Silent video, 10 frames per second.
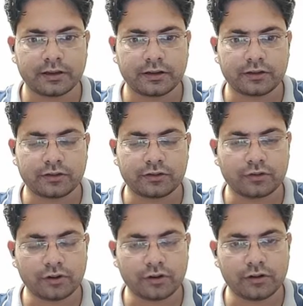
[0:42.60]
to
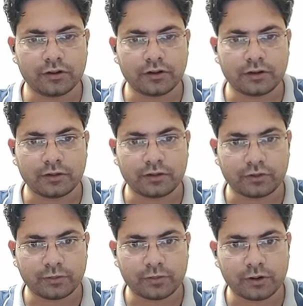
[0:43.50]
solve our
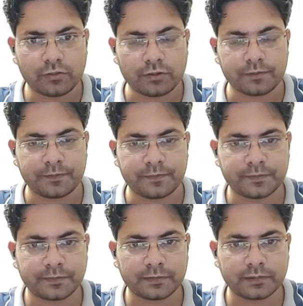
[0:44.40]
own problem,
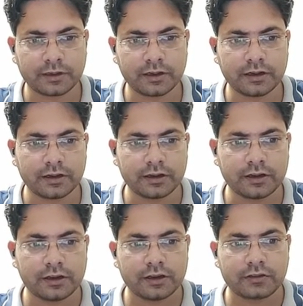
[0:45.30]
right?
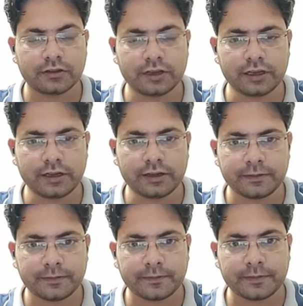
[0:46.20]
So then
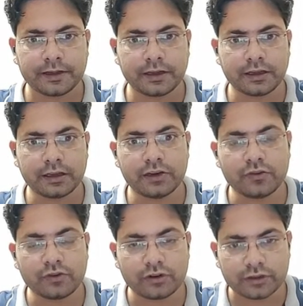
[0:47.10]
another new
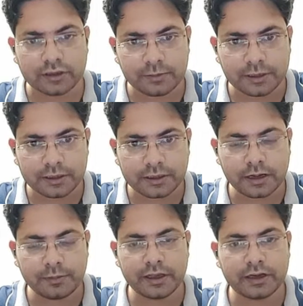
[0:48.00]
concept is
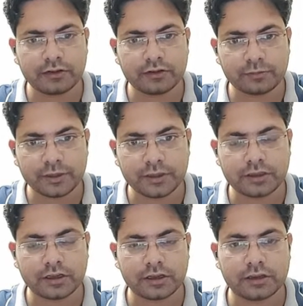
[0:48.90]
coming into the
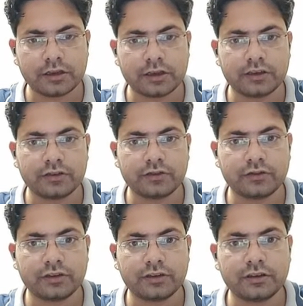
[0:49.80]
picture, that is
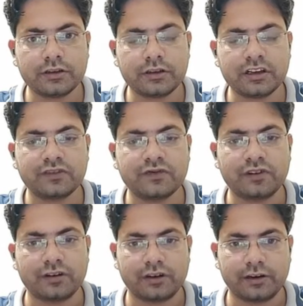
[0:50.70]
known as the transfer
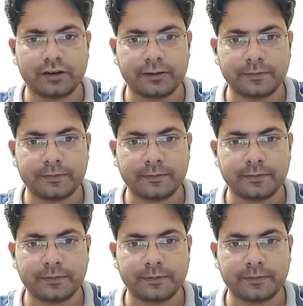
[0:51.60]
learning,